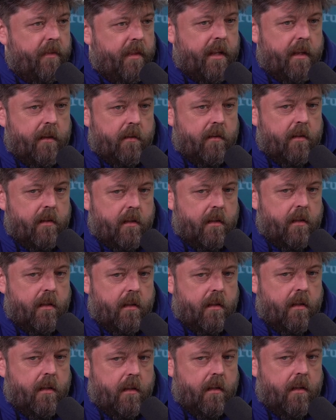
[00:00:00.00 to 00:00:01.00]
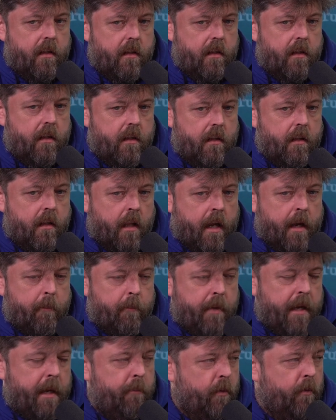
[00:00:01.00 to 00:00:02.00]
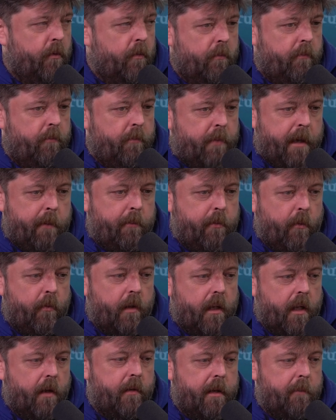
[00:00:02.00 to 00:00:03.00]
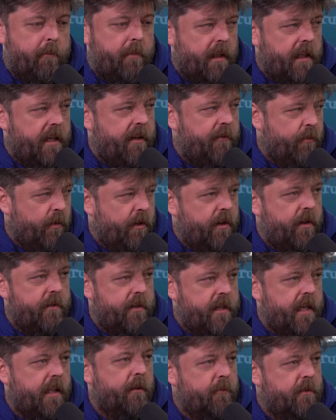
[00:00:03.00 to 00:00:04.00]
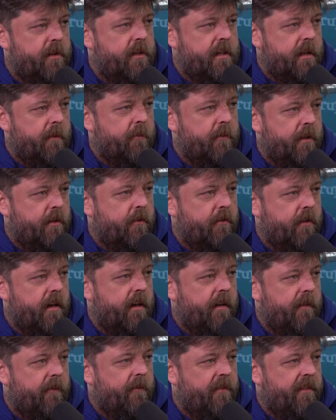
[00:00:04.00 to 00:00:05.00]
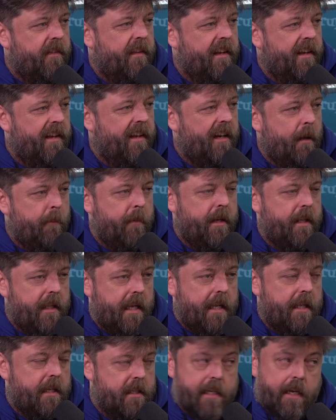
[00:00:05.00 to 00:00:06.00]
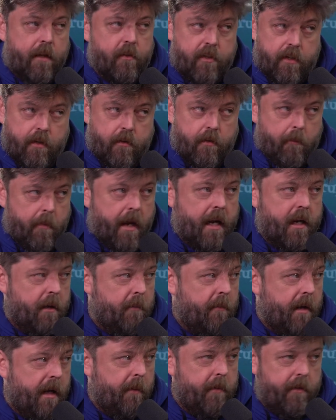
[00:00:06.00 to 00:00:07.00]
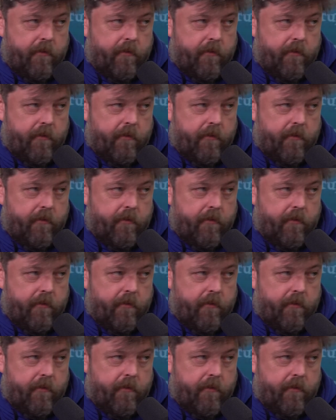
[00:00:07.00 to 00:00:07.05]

then like people will only believe what you tell them to some degree. I mean, then it's down to you to back them up.